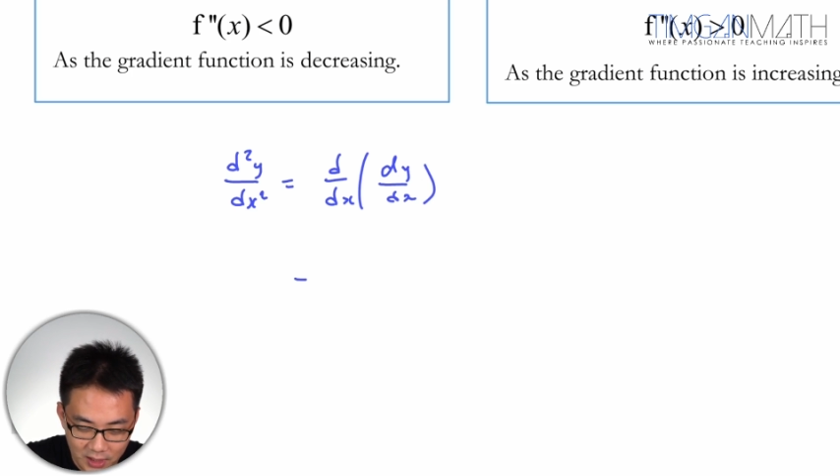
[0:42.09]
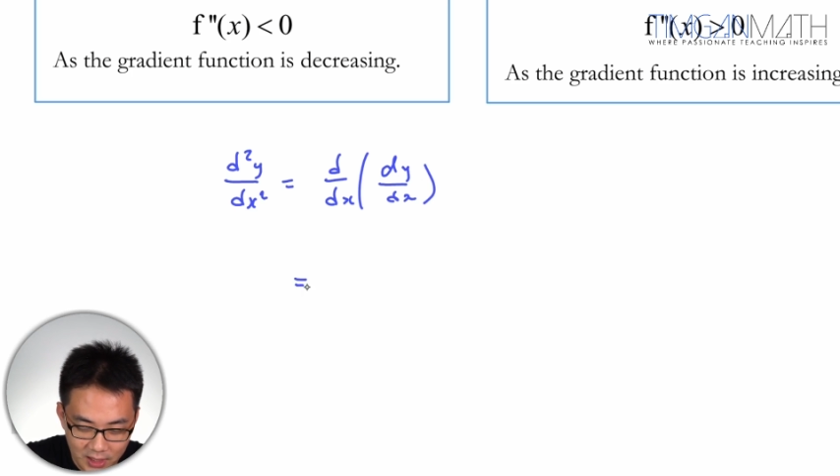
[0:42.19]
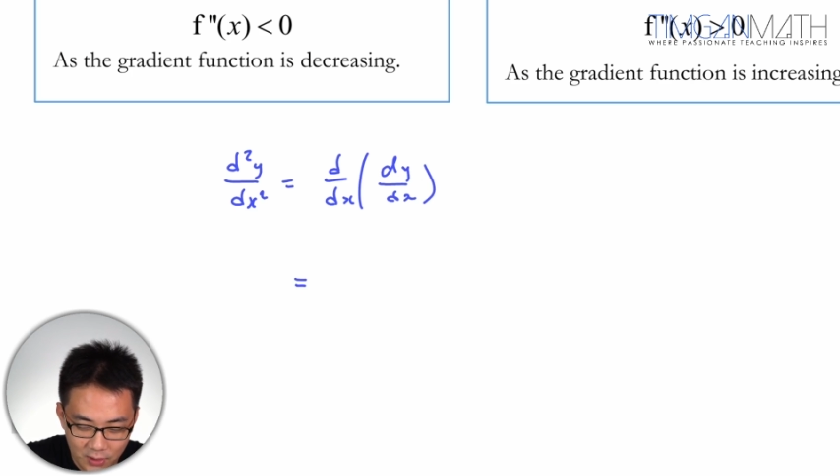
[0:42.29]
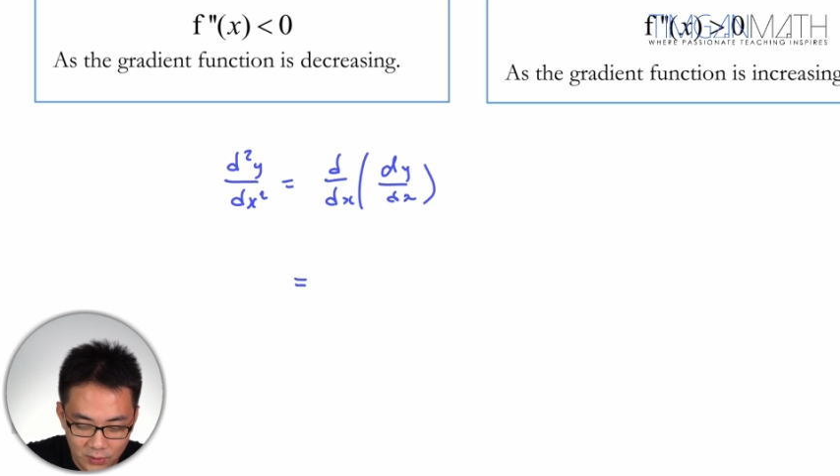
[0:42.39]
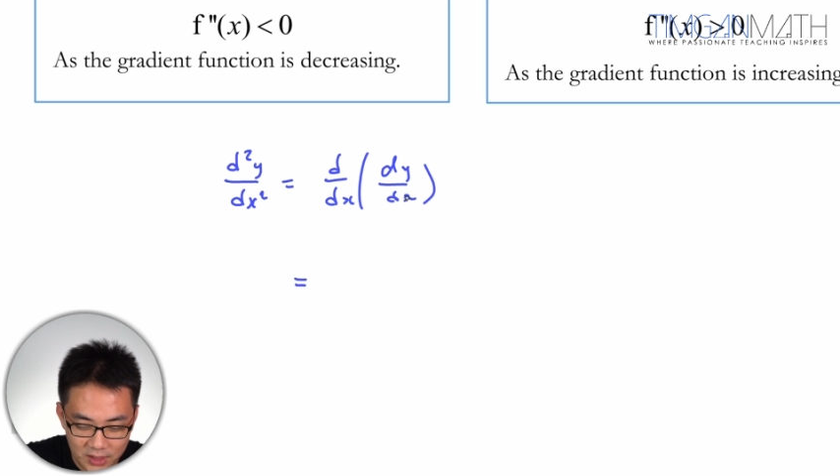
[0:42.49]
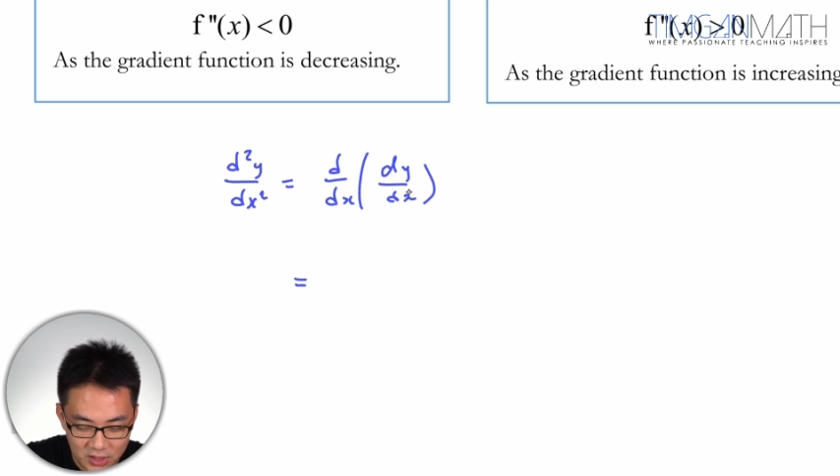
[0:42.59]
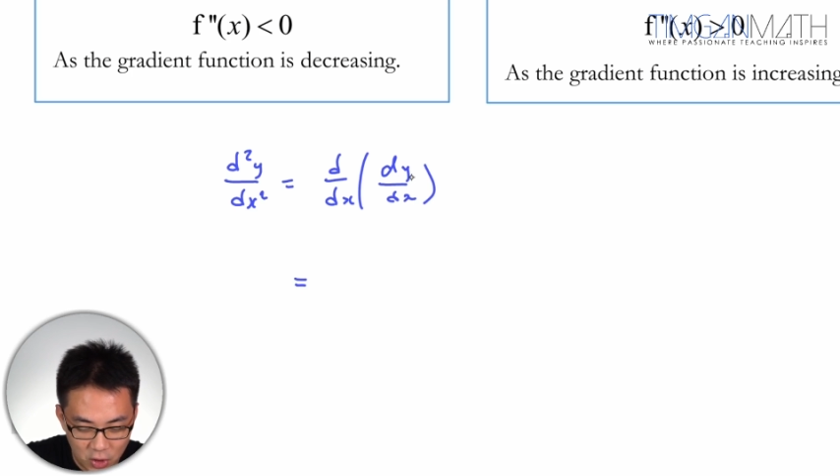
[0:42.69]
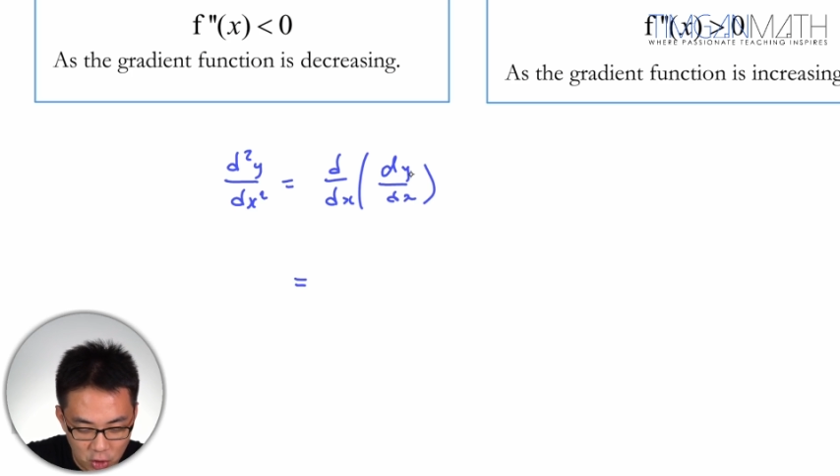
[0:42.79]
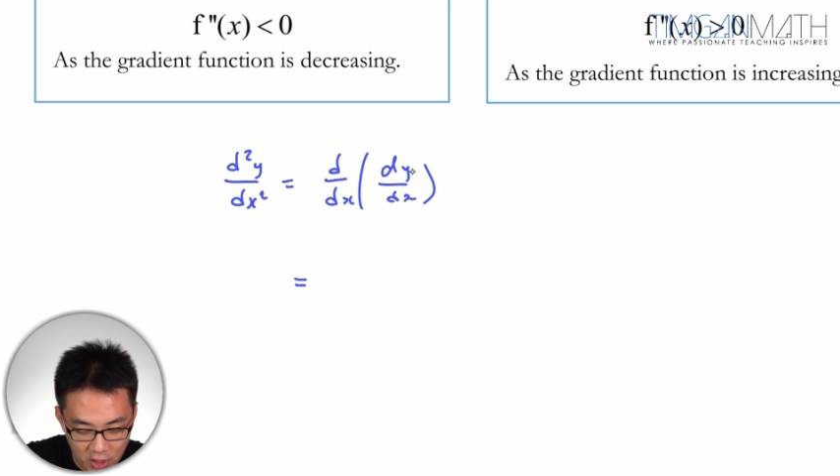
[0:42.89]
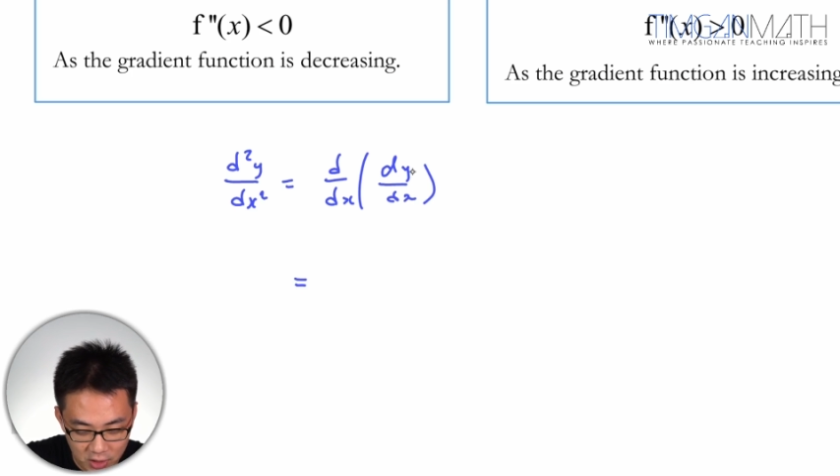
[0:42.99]
In other words, it's the
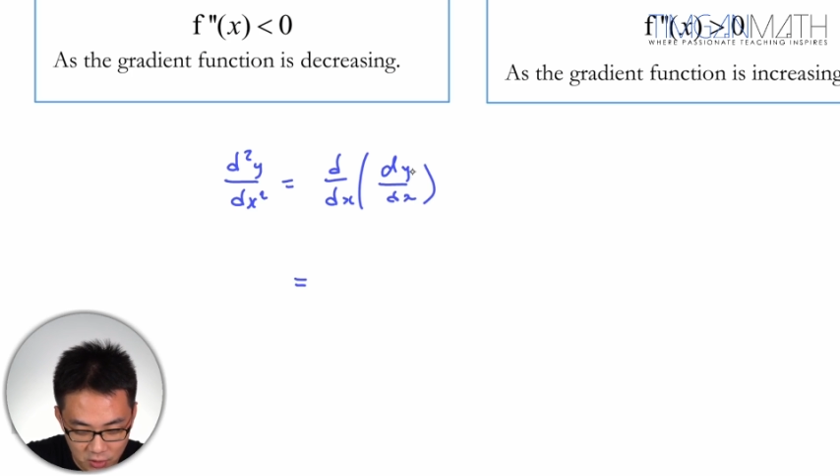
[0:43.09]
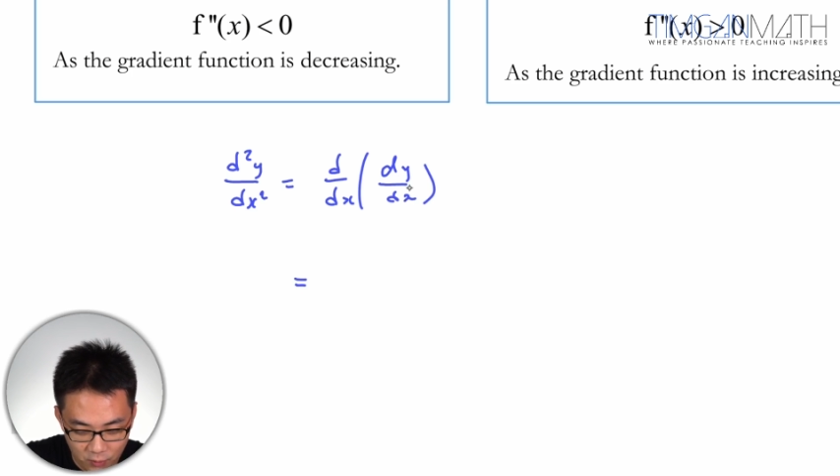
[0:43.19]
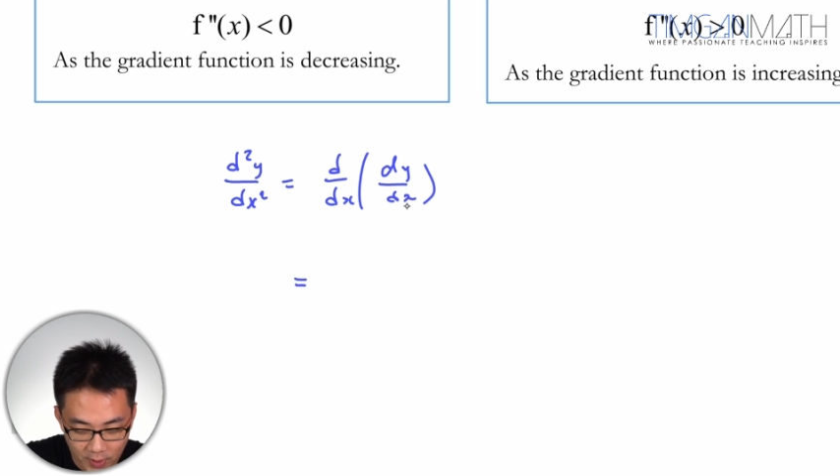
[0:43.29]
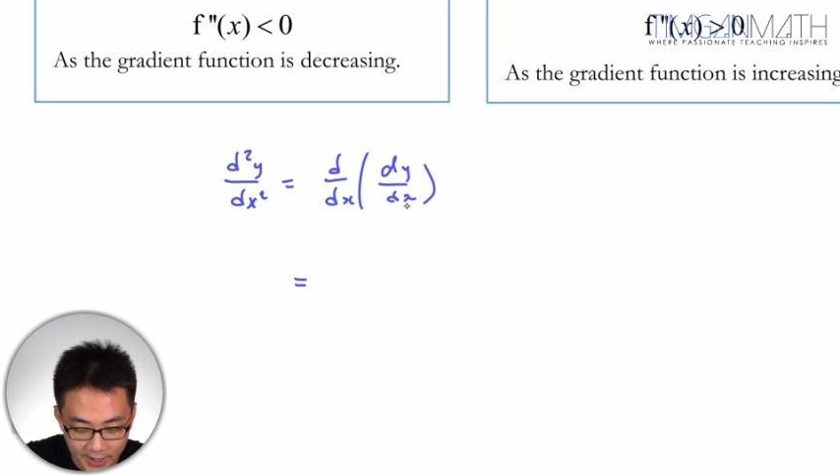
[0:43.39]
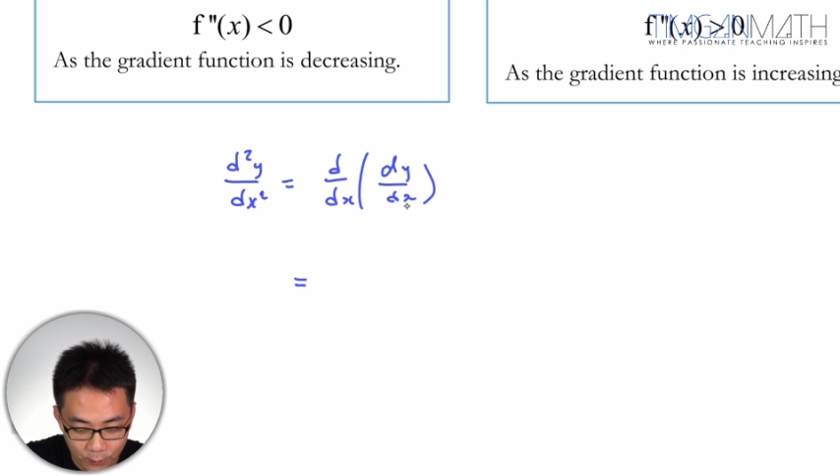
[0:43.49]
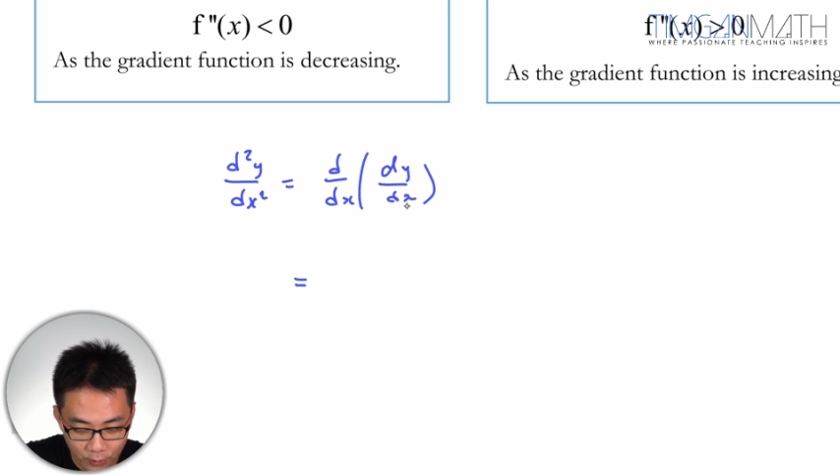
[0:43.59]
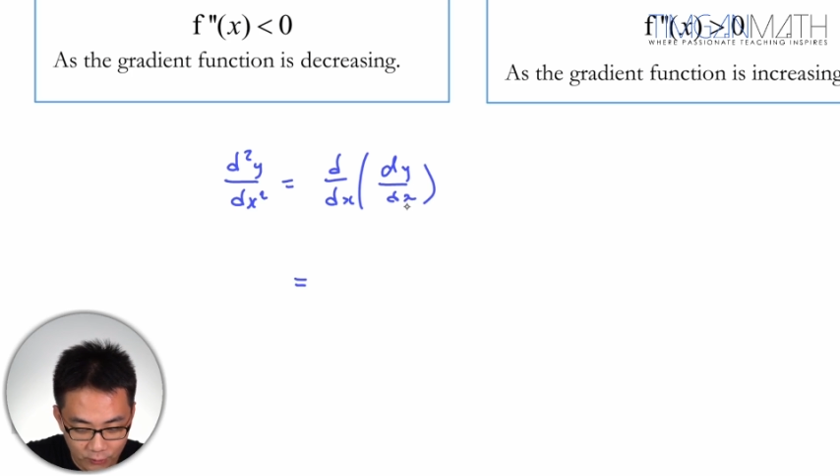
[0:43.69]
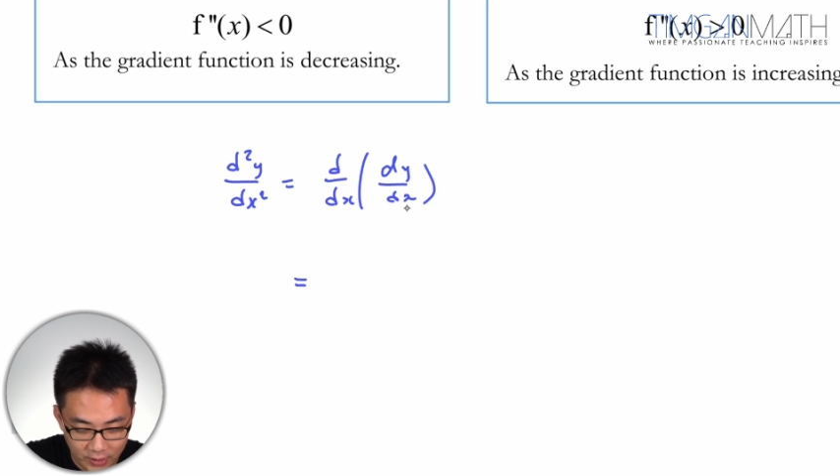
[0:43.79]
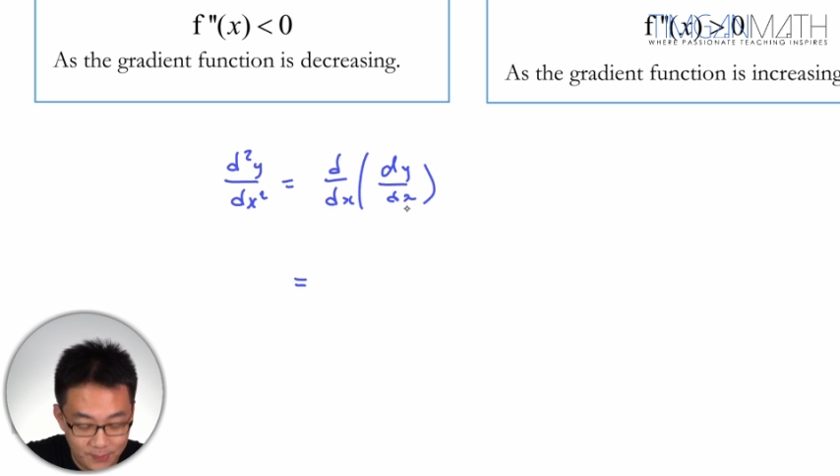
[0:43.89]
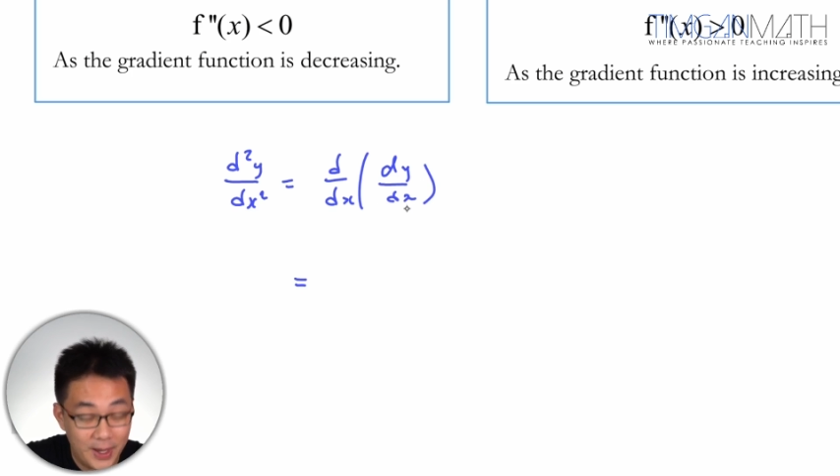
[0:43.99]
change of y with
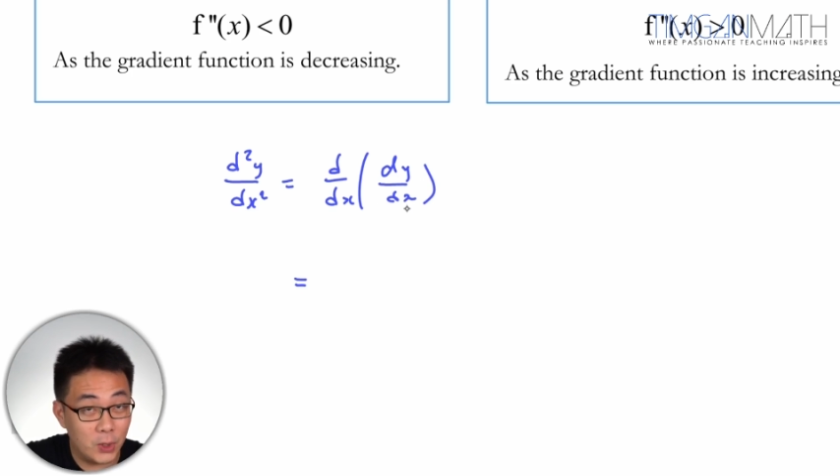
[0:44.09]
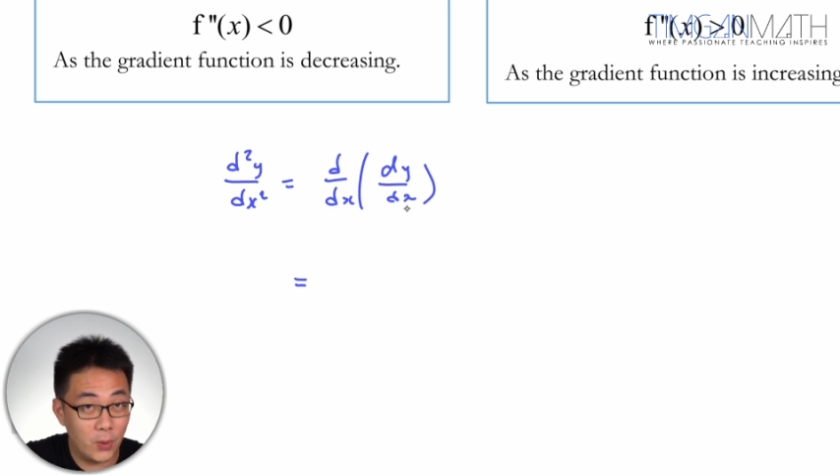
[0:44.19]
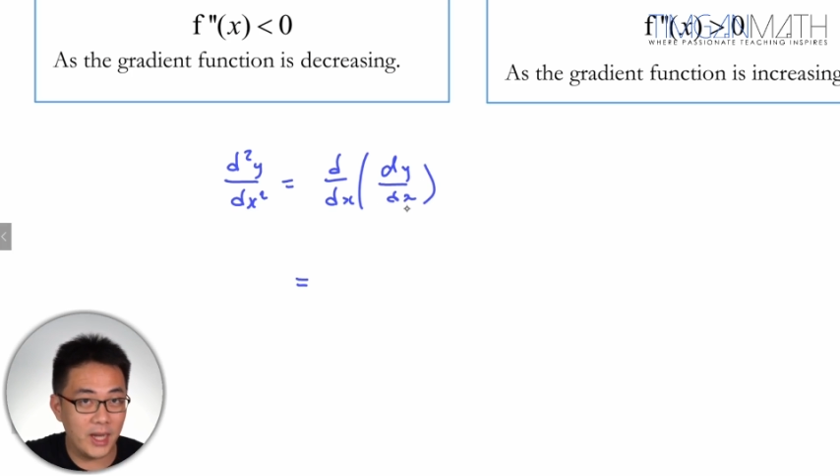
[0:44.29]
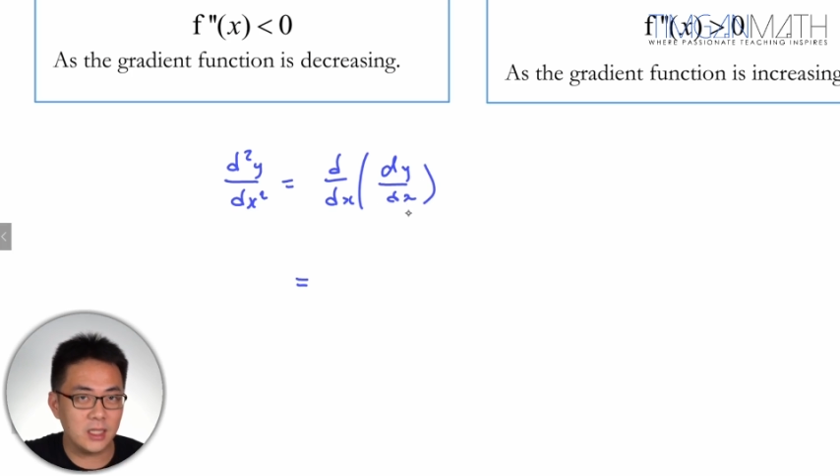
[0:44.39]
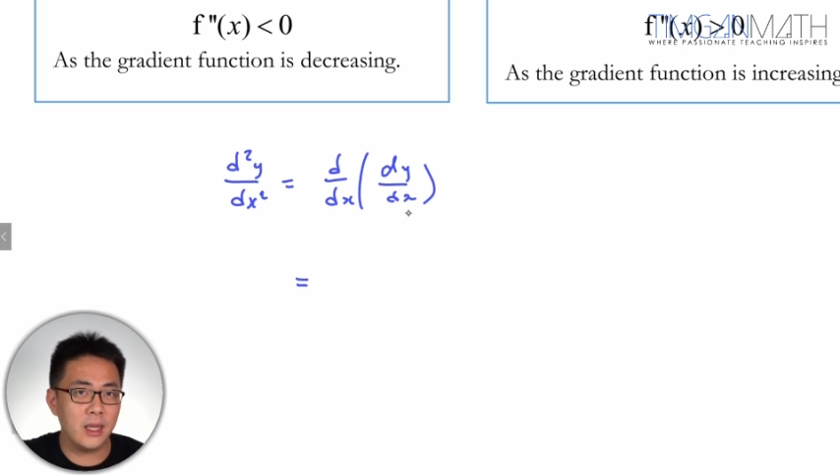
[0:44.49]
respect to x.